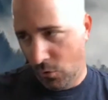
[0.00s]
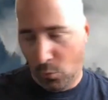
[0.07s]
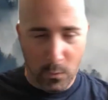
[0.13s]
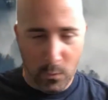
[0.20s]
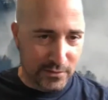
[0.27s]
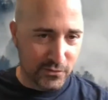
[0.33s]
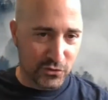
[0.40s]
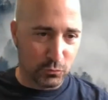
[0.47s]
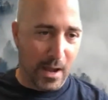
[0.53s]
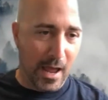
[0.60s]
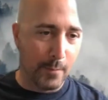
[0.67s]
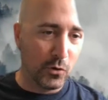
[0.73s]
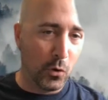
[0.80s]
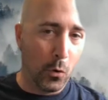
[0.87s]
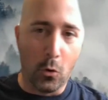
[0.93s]
went to this
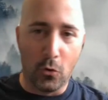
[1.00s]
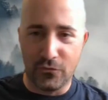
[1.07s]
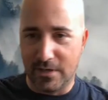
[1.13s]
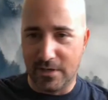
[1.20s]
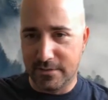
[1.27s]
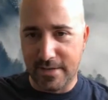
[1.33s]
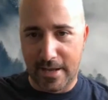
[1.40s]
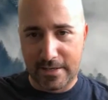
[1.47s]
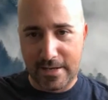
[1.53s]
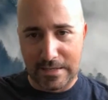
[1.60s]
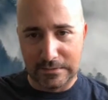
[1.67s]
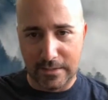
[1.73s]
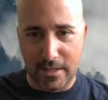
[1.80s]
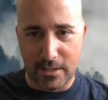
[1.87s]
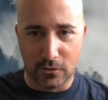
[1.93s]
rabbit hole that a decade
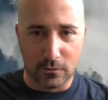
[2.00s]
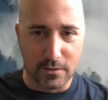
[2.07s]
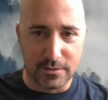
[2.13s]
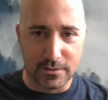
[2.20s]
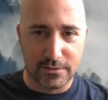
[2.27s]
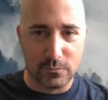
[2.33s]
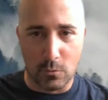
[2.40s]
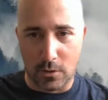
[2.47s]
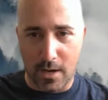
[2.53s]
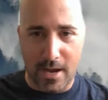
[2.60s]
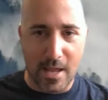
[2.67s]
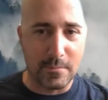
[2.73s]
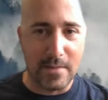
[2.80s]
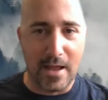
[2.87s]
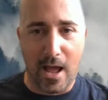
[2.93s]
later is where I
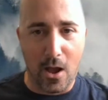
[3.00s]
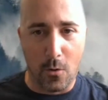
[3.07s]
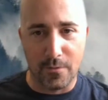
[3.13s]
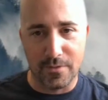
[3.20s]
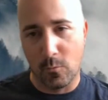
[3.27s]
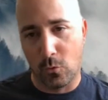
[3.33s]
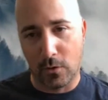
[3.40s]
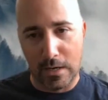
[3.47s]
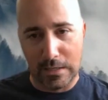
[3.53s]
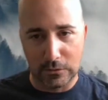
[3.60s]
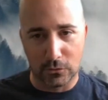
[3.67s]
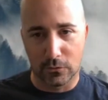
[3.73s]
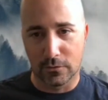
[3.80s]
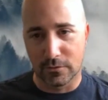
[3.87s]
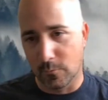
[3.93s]
am now. And the more I
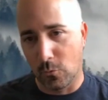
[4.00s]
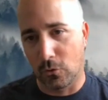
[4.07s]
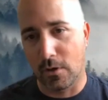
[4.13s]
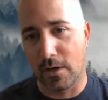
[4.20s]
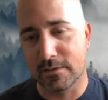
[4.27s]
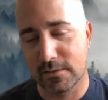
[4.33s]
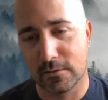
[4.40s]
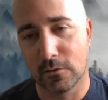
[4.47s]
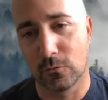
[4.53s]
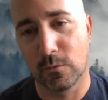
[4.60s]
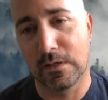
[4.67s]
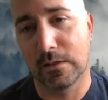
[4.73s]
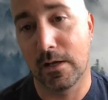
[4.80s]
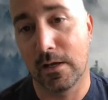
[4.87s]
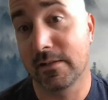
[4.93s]
learn, the more I still
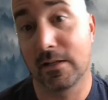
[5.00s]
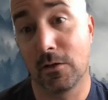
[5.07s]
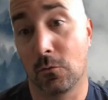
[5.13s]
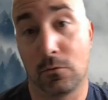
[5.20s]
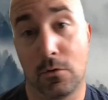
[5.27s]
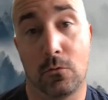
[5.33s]
realize I don't